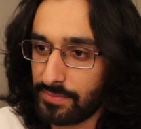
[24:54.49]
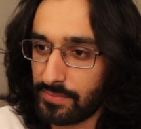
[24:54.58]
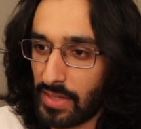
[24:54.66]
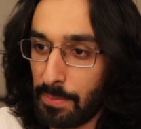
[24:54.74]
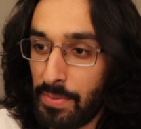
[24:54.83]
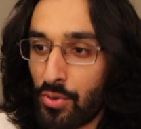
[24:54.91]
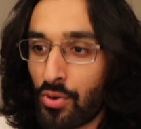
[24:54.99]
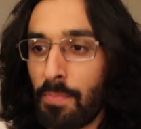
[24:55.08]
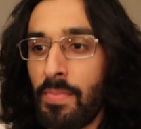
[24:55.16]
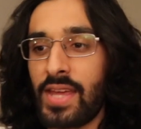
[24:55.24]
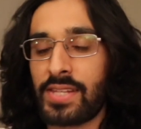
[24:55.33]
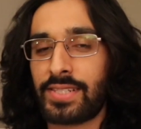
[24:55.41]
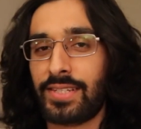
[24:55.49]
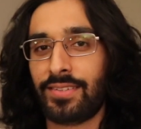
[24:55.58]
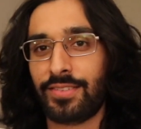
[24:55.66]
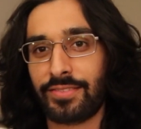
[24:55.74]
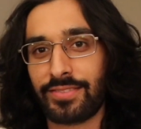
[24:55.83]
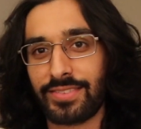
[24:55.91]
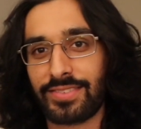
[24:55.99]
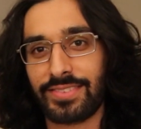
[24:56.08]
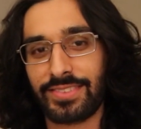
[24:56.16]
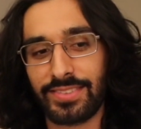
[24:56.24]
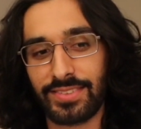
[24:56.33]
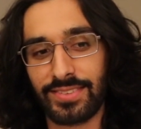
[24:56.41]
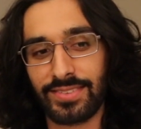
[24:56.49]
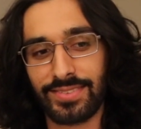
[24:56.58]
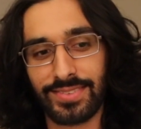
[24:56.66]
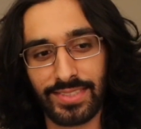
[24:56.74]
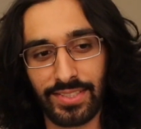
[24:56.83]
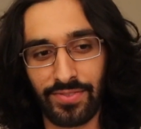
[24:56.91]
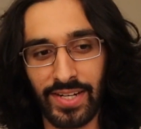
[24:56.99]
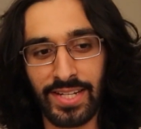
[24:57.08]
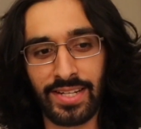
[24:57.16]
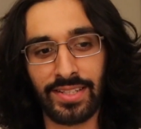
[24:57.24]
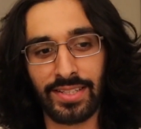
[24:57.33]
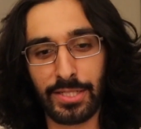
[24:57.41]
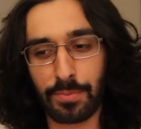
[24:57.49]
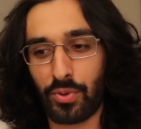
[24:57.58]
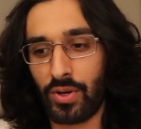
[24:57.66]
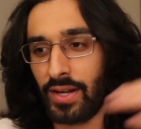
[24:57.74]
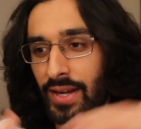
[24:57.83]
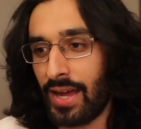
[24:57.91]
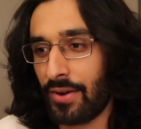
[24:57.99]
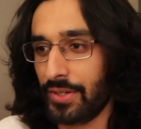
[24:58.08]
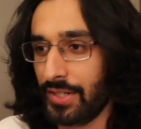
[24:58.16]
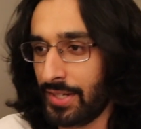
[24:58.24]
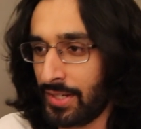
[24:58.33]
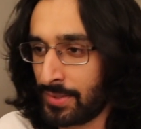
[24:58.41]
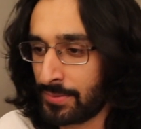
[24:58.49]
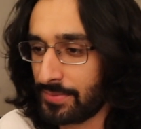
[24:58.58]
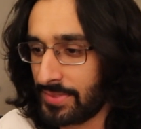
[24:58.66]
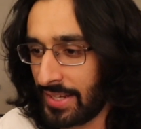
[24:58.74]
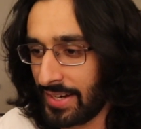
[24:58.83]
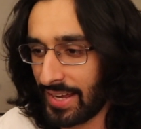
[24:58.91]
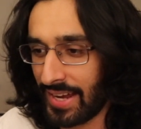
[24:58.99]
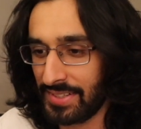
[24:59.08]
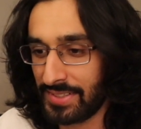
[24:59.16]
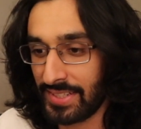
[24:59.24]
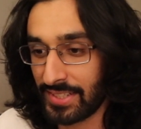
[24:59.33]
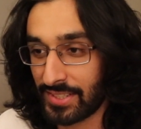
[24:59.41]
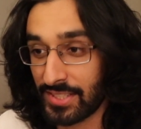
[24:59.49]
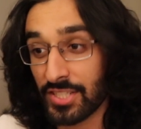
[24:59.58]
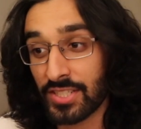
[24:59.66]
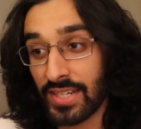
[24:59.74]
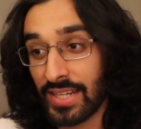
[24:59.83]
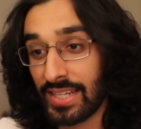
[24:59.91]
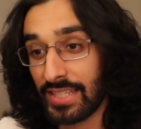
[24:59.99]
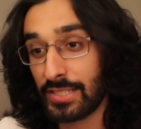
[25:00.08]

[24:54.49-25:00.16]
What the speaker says: I'd be remiss if I didn't at least point it out, that I think this is